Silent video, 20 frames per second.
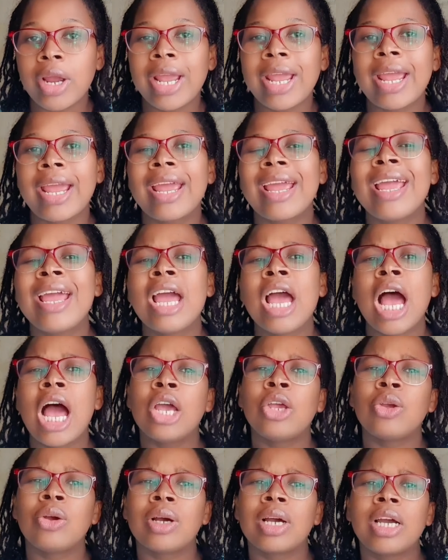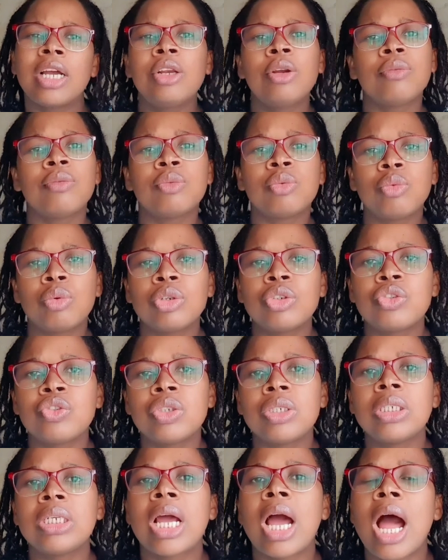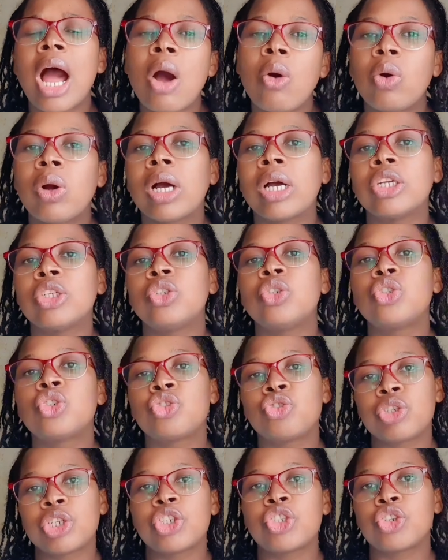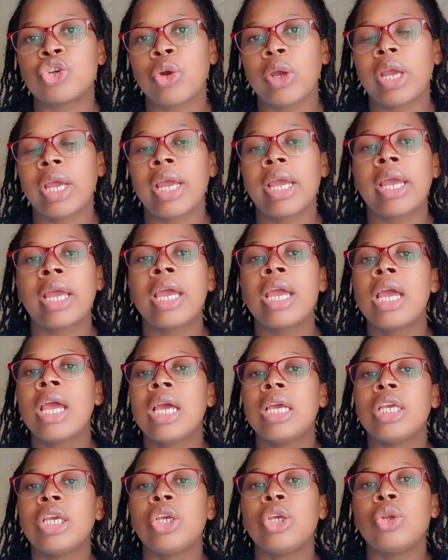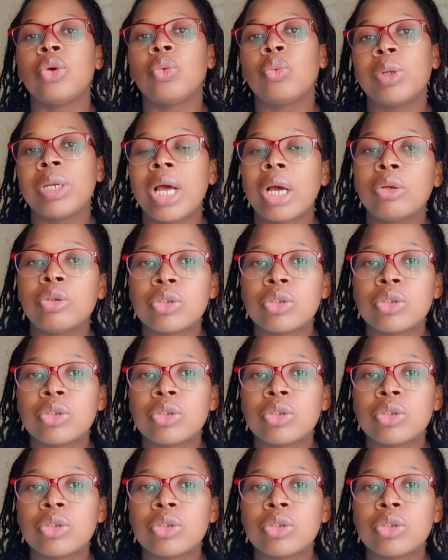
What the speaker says: hair, and you're kind of wondering how can you stretch your hair, without